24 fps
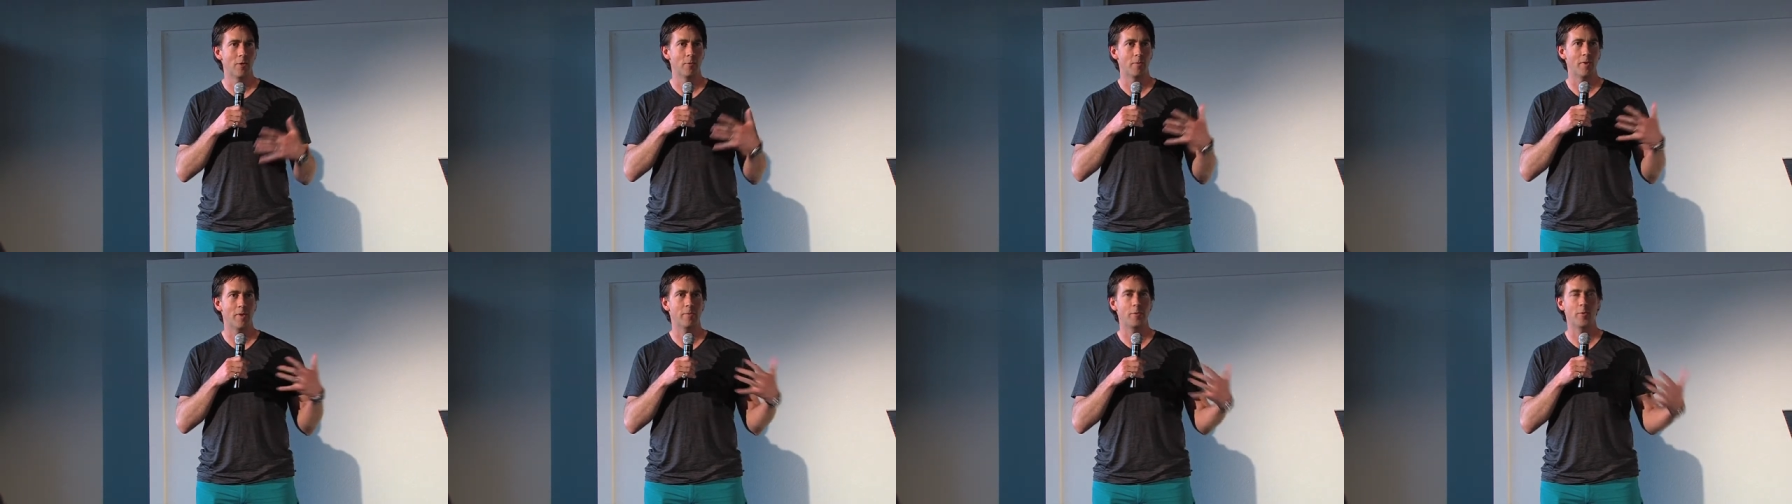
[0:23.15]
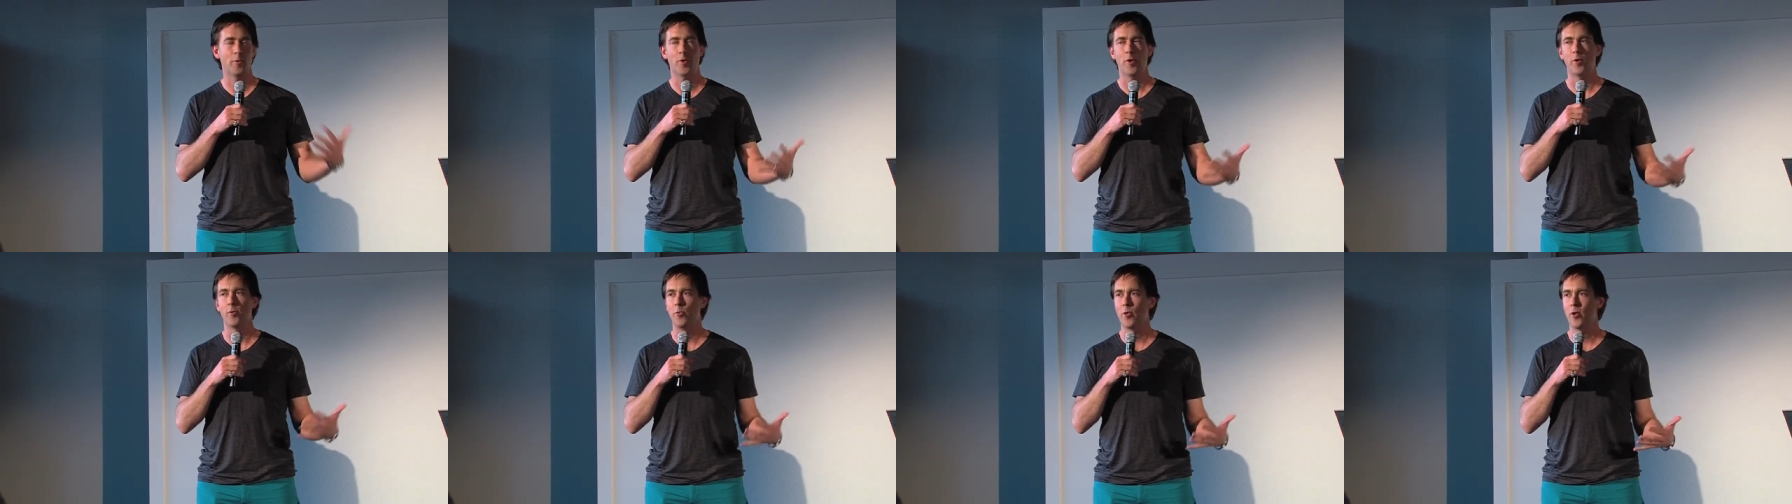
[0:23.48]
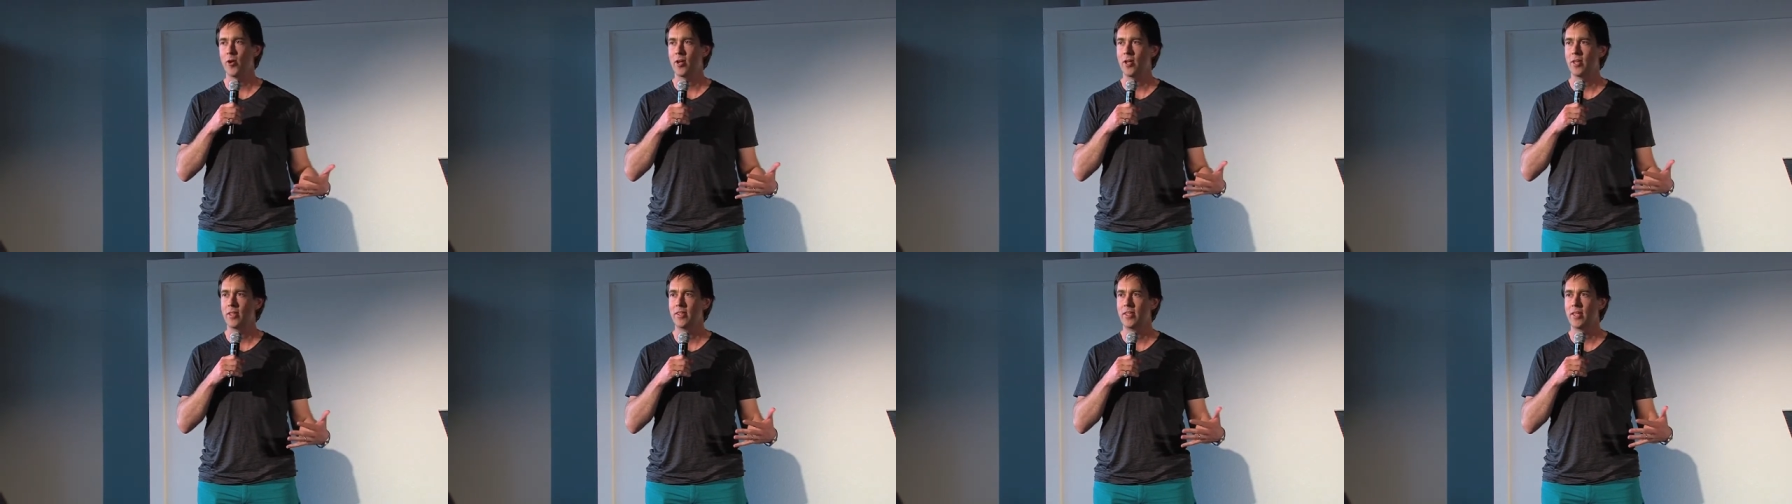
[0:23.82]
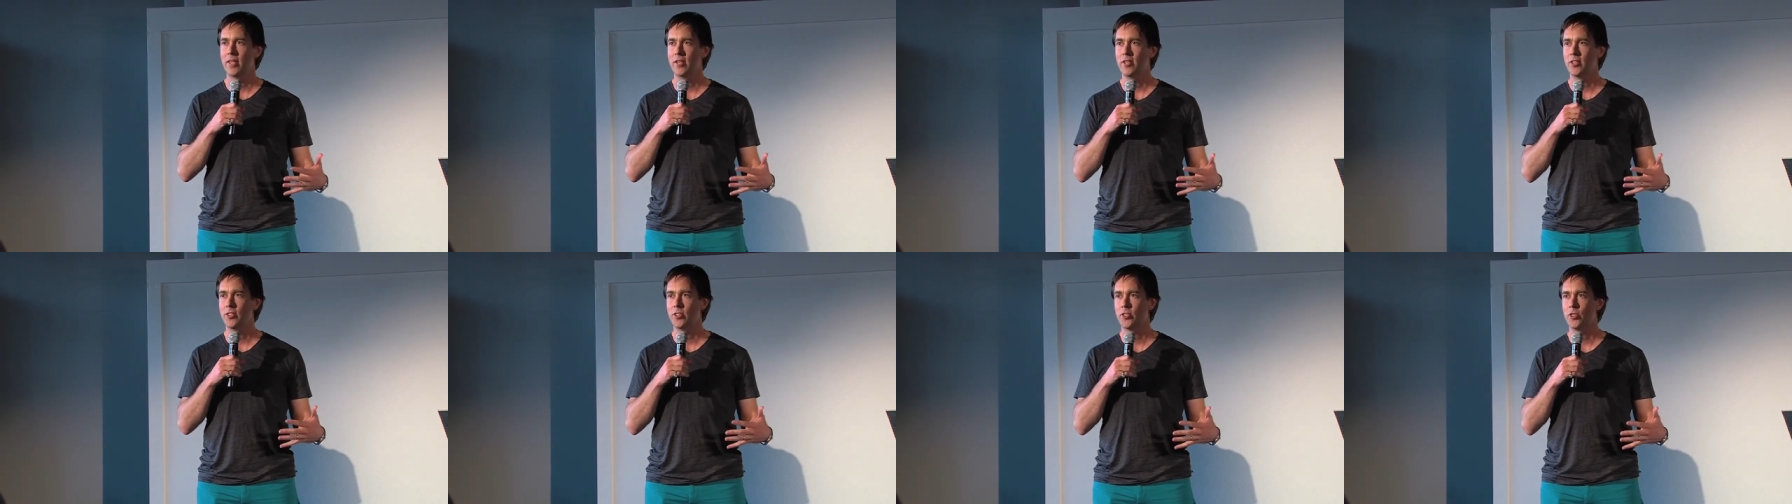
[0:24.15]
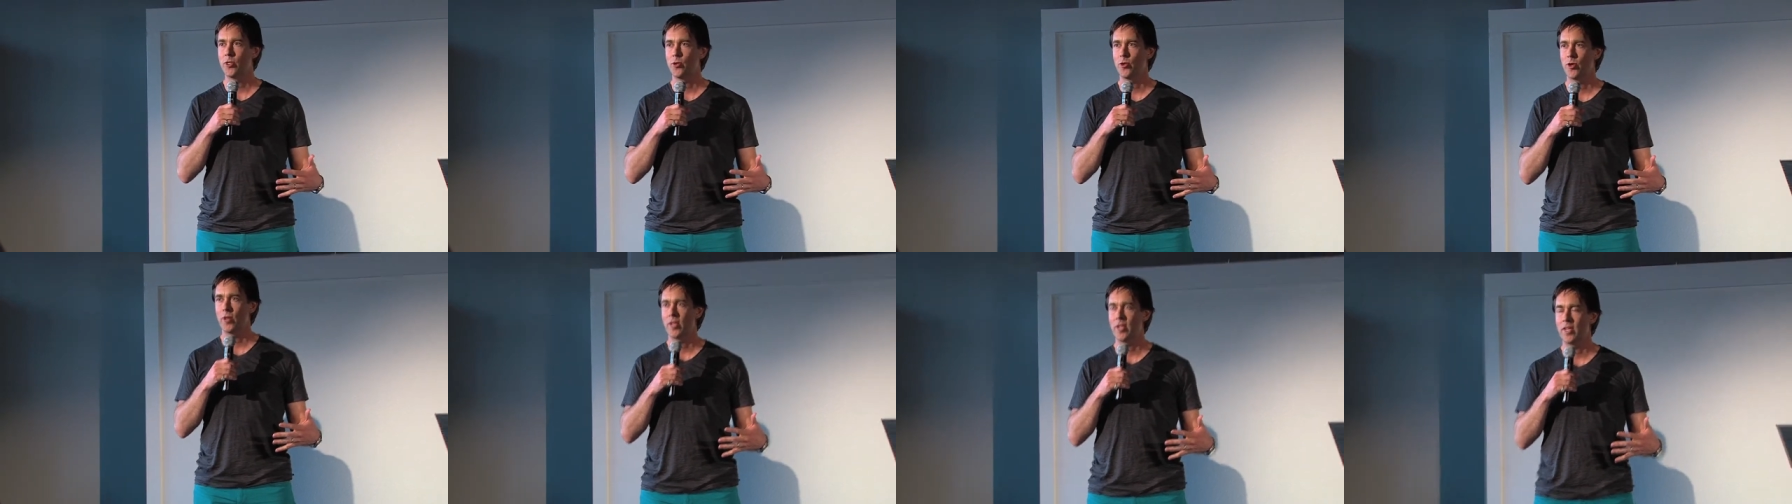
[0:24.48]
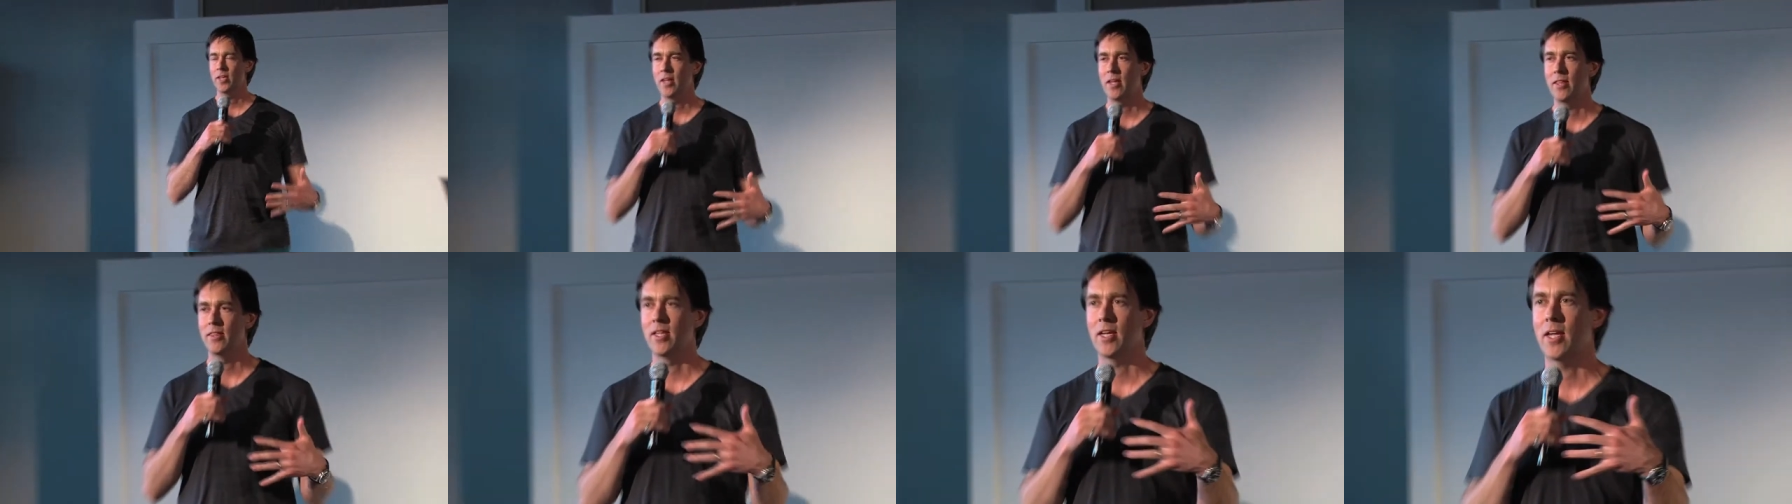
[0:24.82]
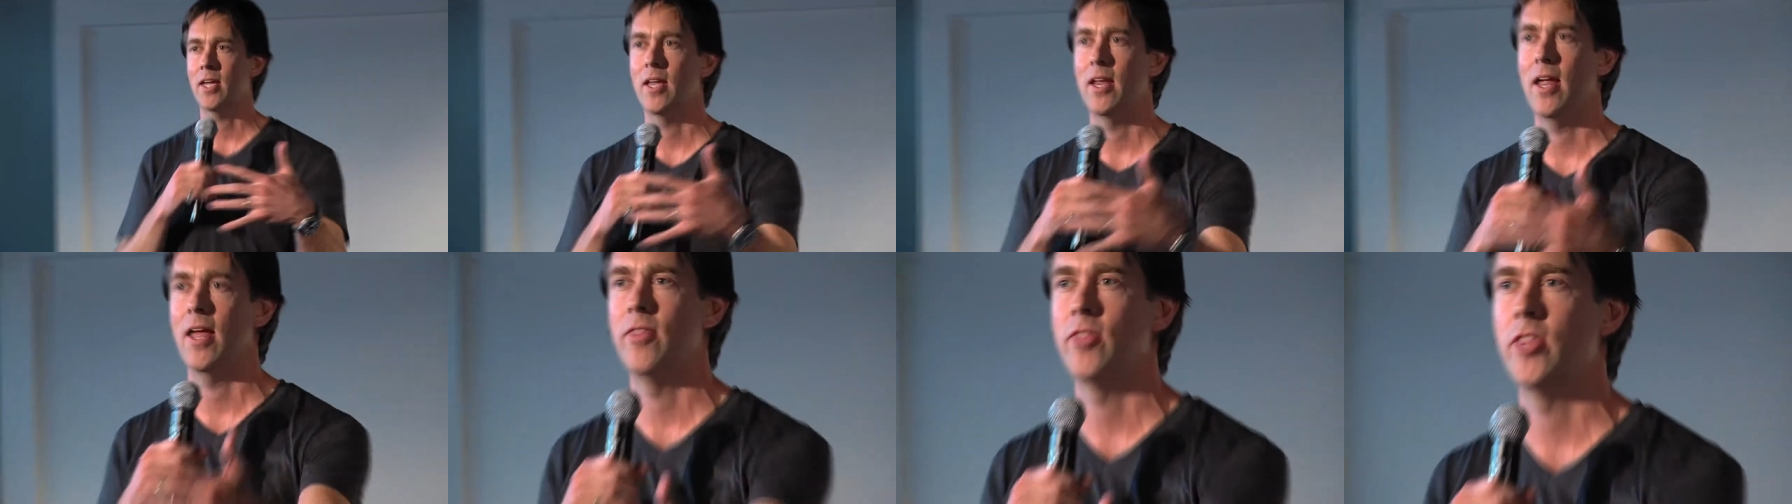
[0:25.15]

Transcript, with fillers: people who work in the industry and the,